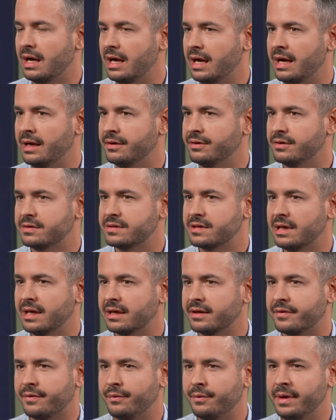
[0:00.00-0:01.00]
And those are
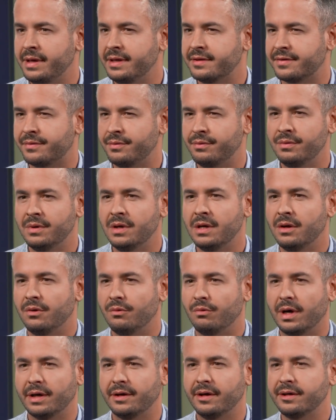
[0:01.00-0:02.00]
to read through
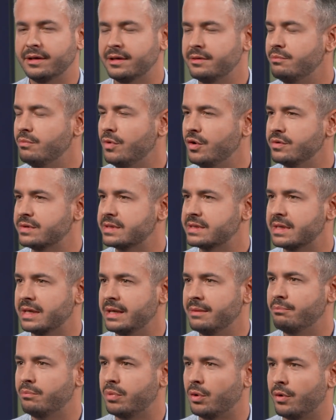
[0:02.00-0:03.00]
what are the most
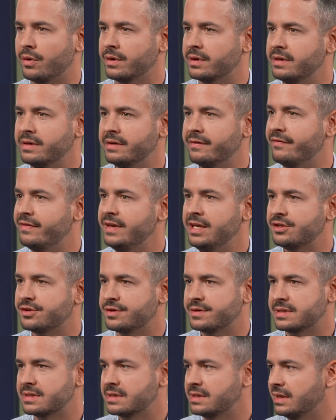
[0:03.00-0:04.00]
important features,